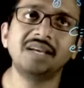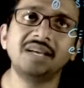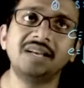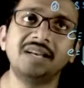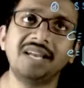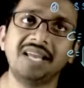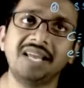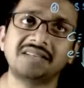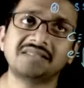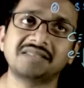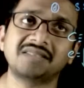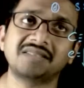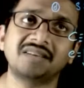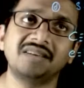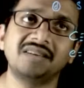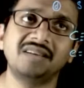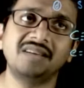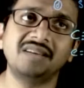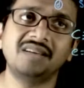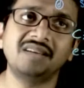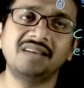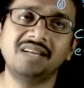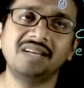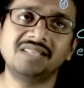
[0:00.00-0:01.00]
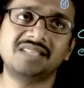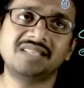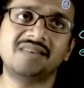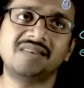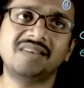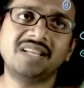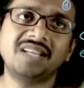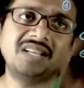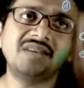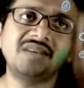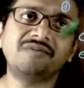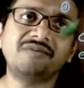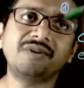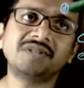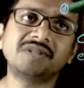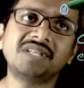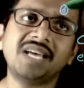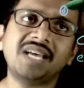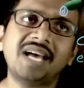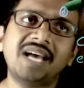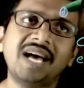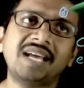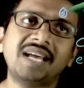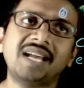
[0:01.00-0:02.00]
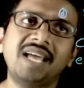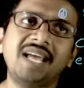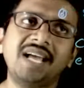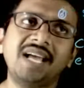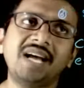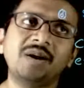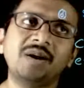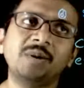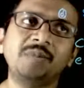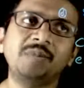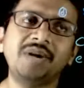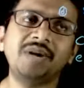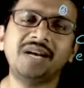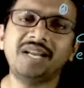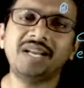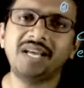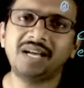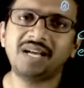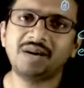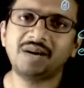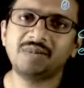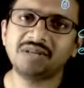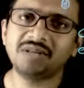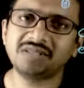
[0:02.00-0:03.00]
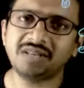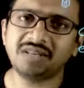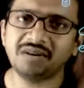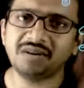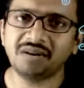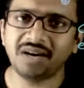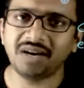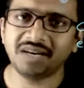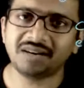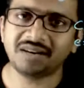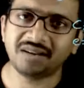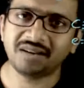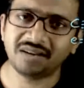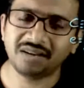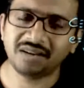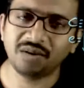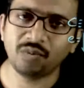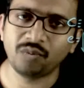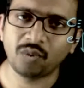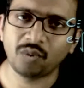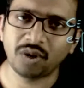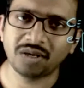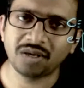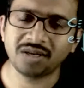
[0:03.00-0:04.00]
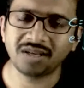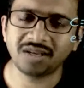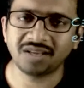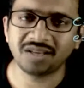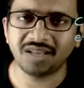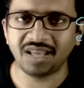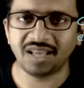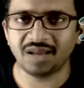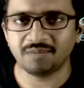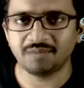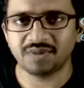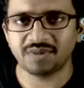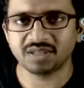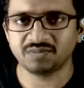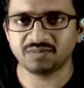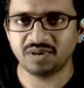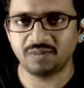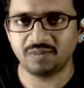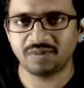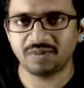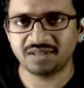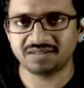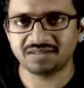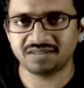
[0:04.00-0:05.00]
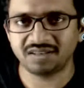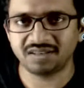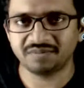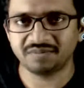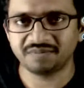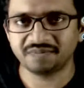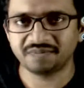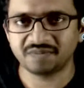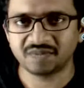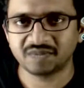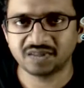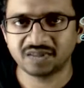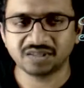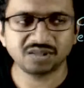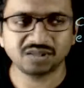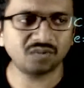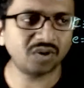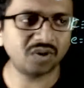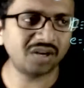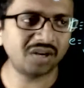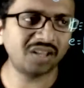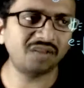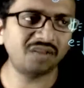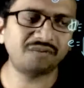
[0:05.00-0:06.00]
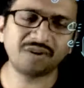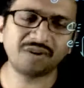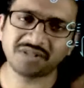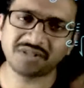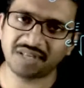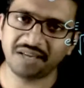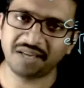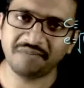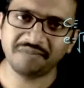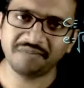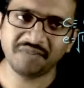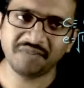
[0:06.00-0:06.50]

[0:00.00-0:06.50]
Next, it's given that the foci are a comma b and a comma c. You get you want a plus b plus c. So what are the foci?